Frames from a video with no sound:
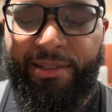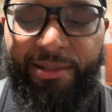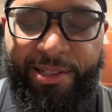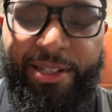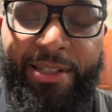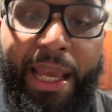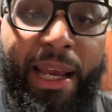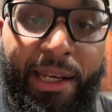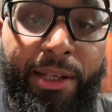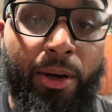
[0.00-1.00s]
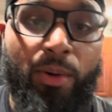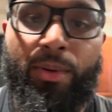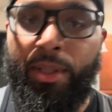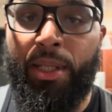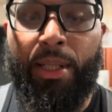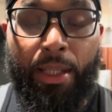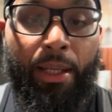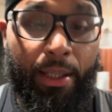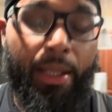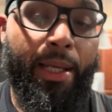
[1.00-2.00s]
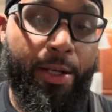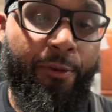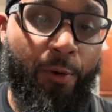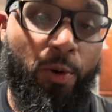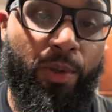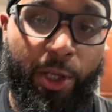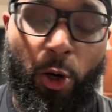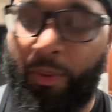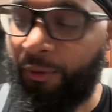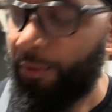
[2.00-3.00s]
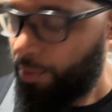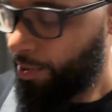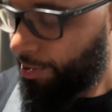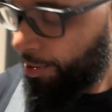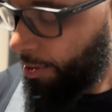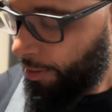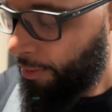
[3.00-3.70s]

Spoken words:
such as the egg yolk and the food, the Gerber food and stuff.